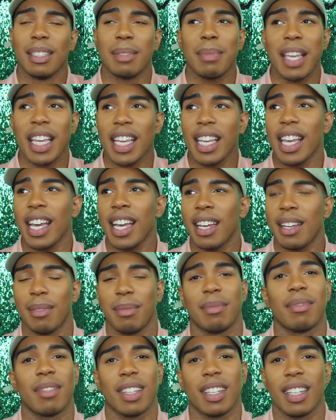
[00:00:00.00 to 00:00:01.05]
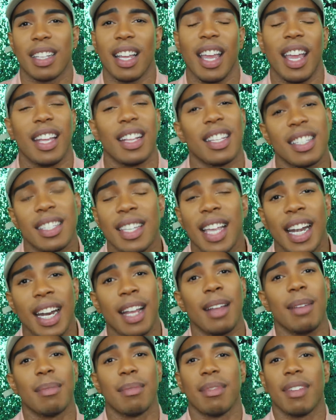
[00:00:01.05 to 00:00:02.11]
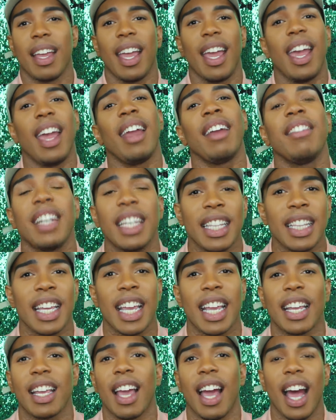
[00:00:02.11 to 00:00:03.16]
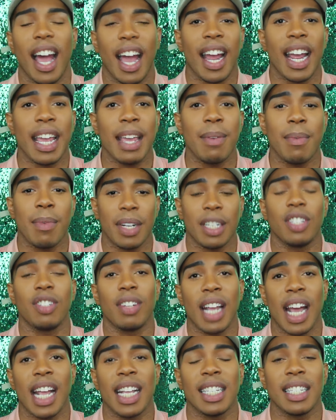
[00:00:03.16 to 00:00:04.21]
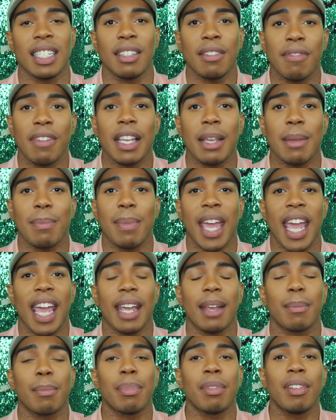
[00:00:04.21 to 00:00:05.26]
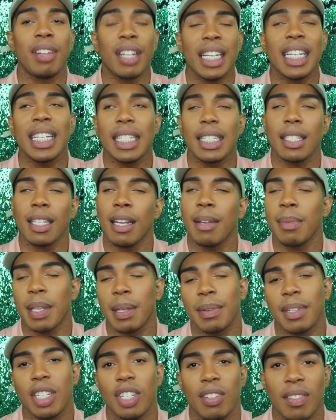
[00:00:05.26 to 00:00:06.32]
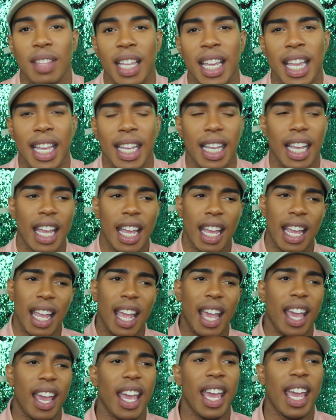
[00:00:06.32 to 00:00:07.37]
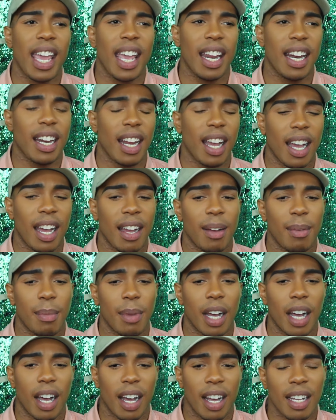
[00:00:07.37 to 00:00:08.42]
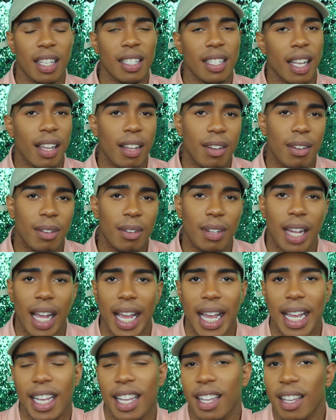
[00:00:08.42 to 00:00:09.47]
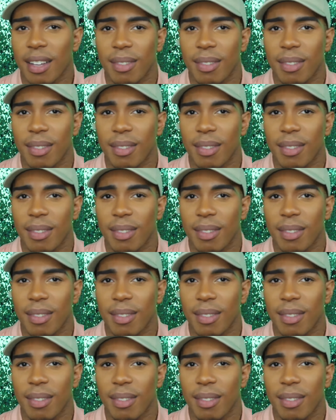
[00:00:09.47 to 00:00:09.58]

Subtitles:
makeup, setup, everything. I want you guys' feedback. Please tell me what you think. And also, like,